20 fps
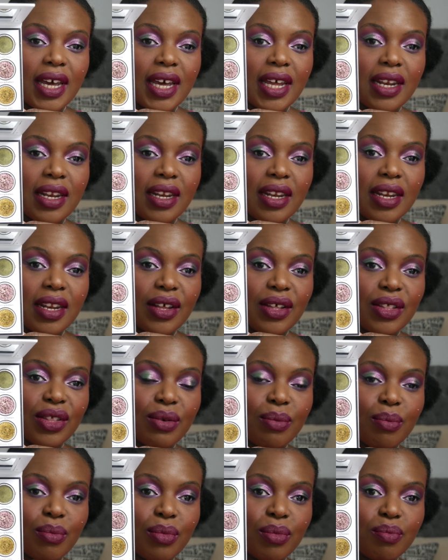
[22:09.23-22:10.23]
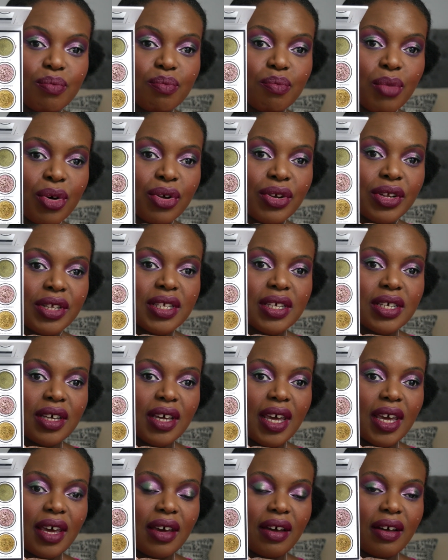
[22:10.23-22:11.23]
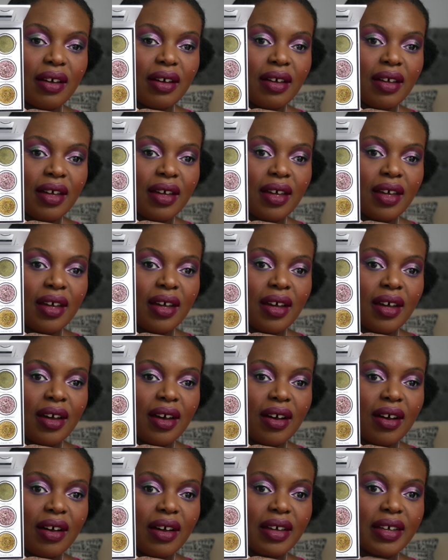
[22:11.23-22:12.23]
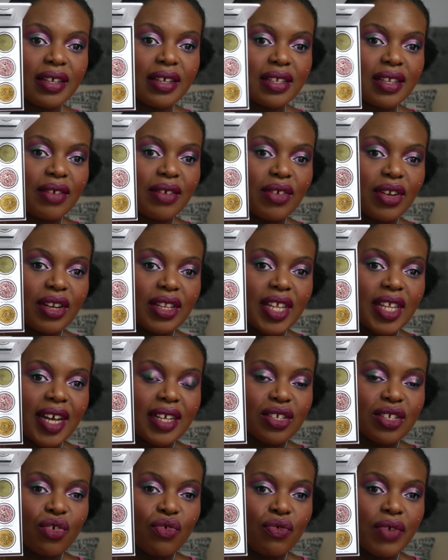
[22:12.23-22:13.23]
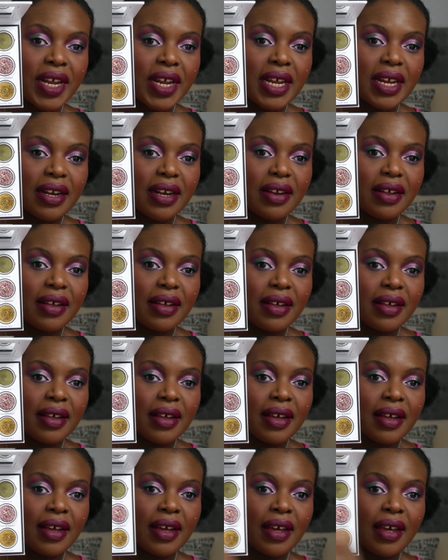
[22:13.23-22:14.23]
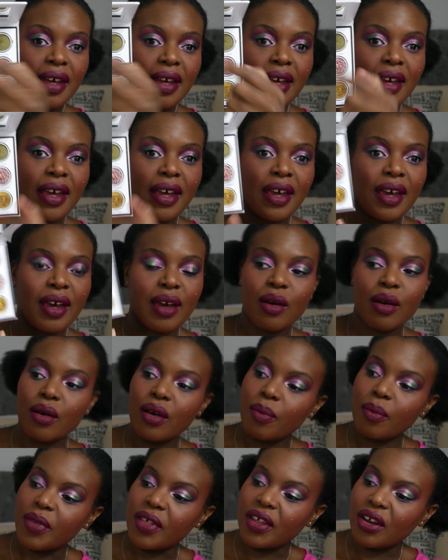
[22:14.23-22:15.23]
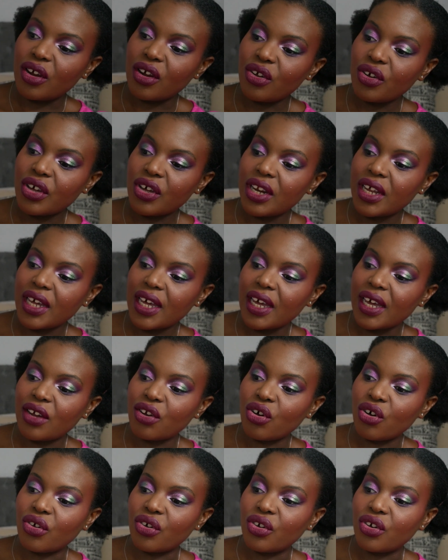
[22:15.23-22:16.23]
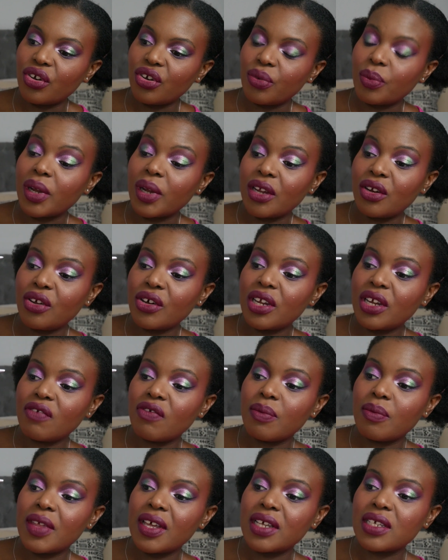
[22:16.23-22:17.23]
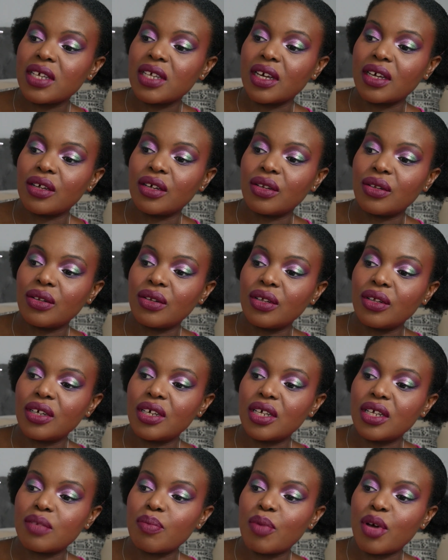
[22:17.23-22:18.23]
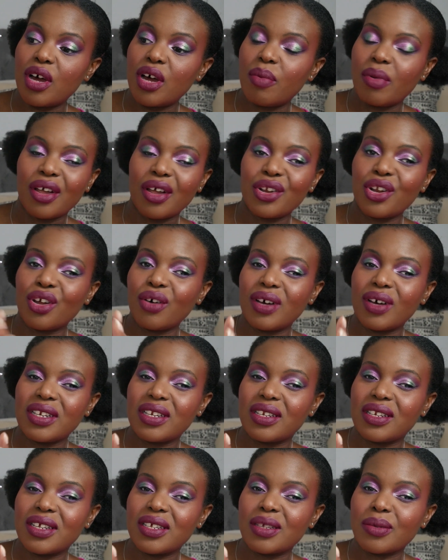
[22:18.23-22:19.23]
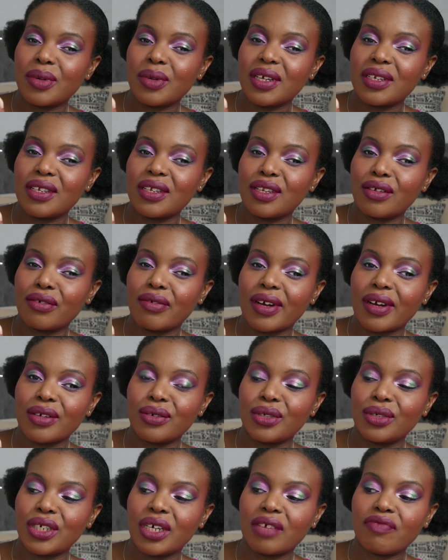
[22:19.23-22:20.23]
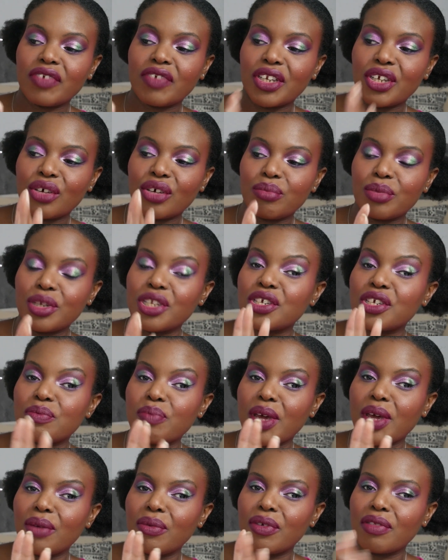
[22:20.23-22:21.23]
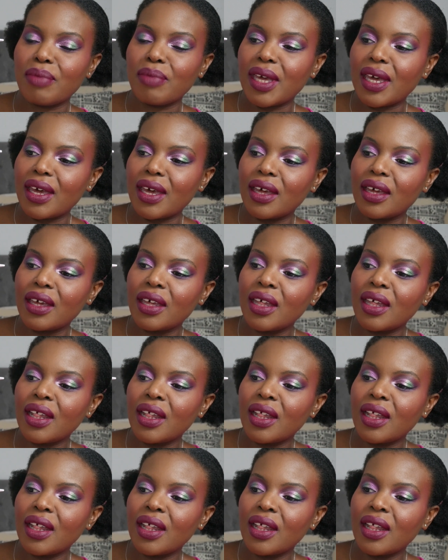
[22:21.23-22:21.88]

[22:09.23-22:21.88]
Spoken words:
In the monitor here, that's green, but then I look at it head on. Well, I look at it from this angle, it's purple. I know I did this one, I did the Grackle Chat video, but just bear with me here.